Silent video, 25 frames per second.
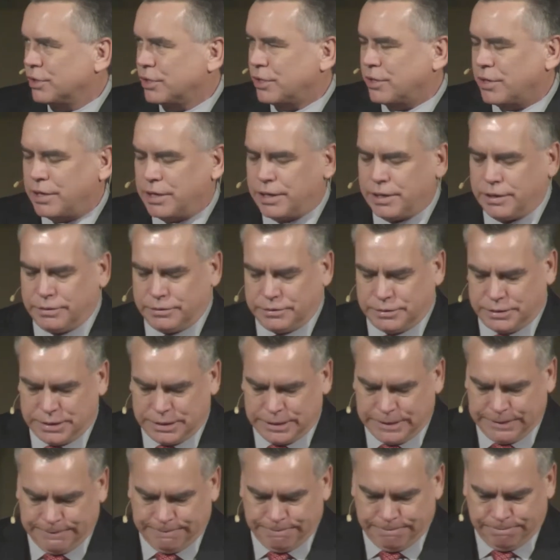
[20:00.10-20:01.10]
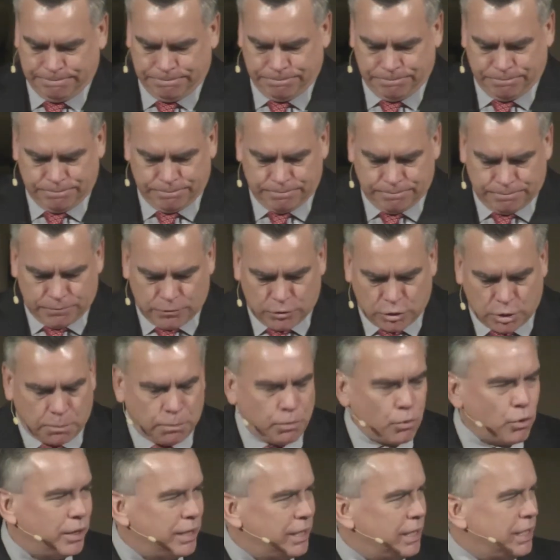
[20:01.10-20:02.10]
on the ground. The
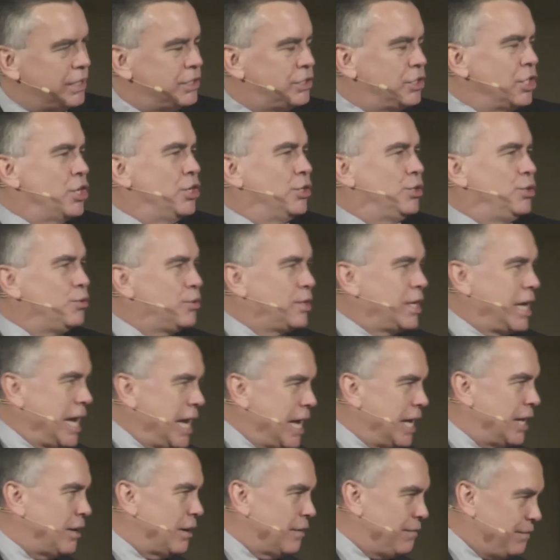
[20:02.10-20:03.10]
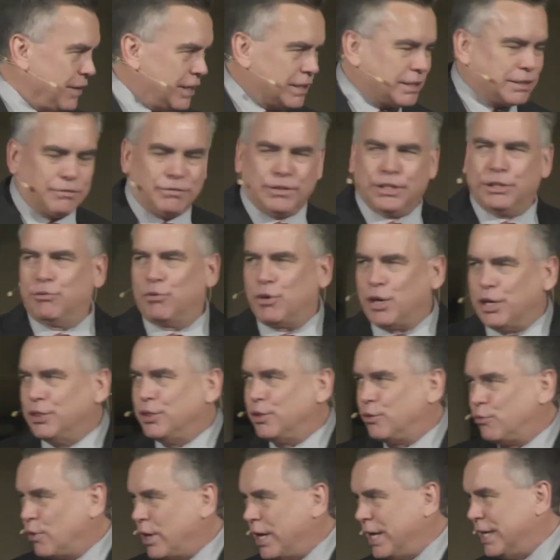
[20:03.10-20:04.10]
point is, you can't effectively
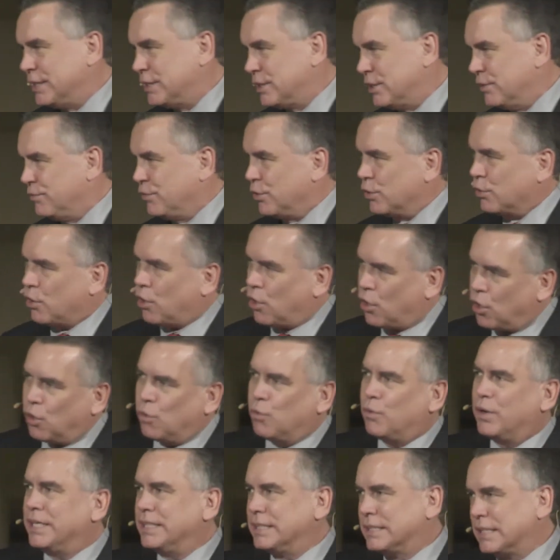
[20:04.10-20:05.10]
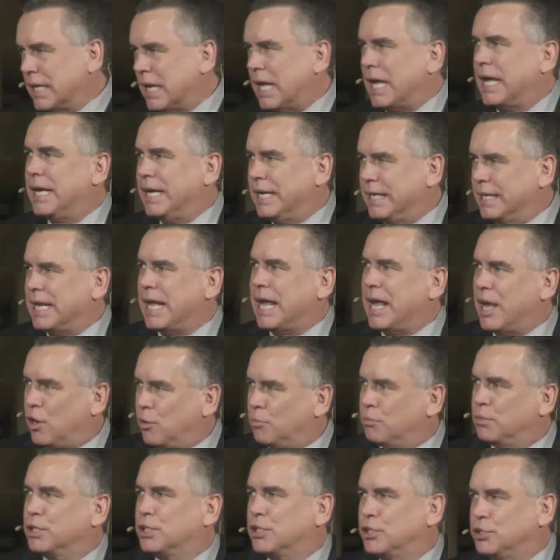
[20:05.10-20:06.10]
run the race if you're always laying
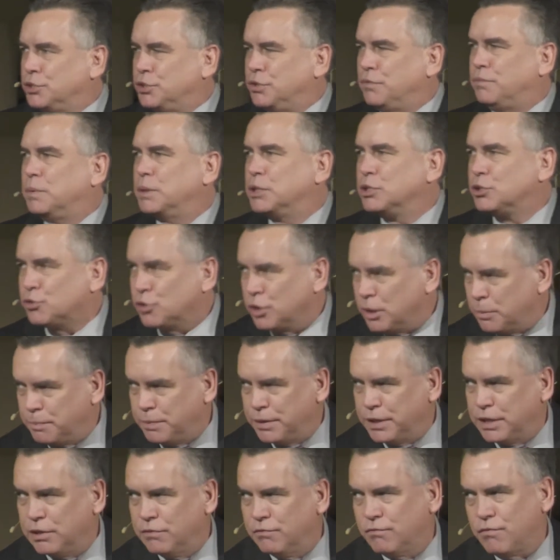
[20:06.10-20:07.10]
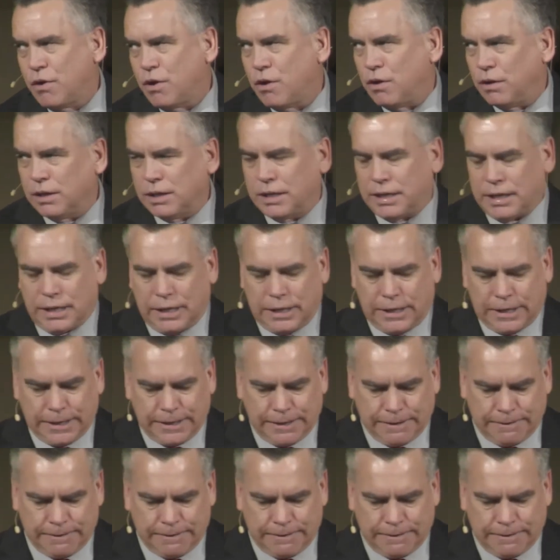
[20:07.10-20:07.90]
down because you've been tripping and falling.